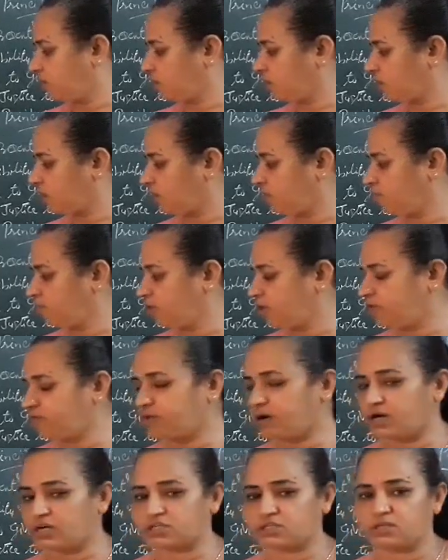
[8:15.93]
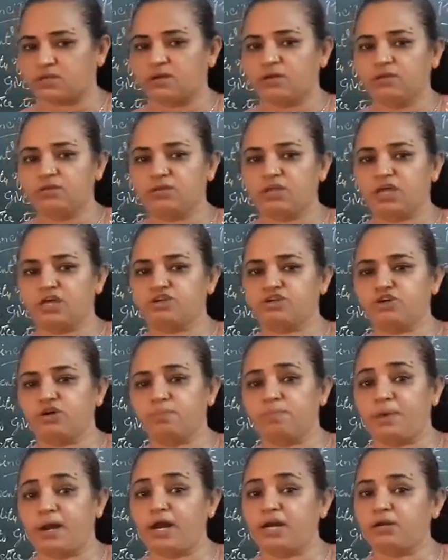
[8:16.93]
give more words. They should
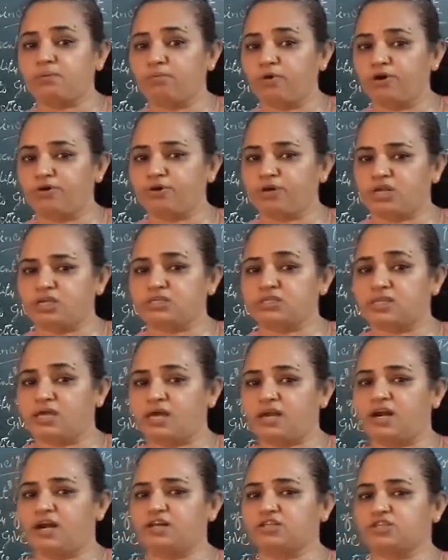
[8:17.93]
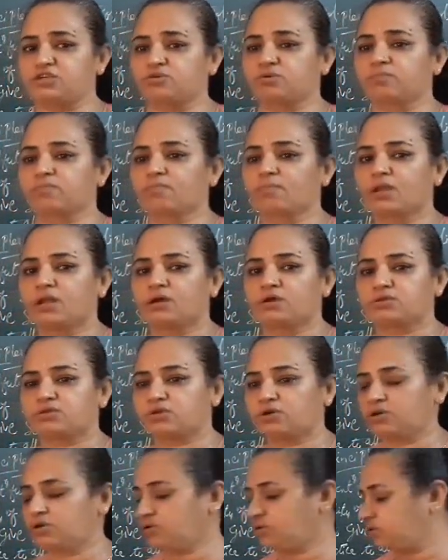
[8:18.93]
plant more trees there also.
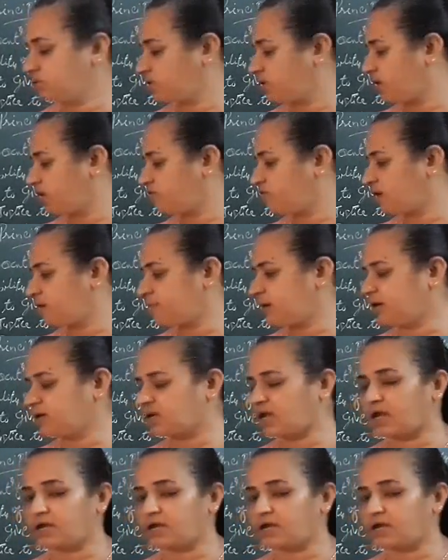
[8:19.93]
So the environment is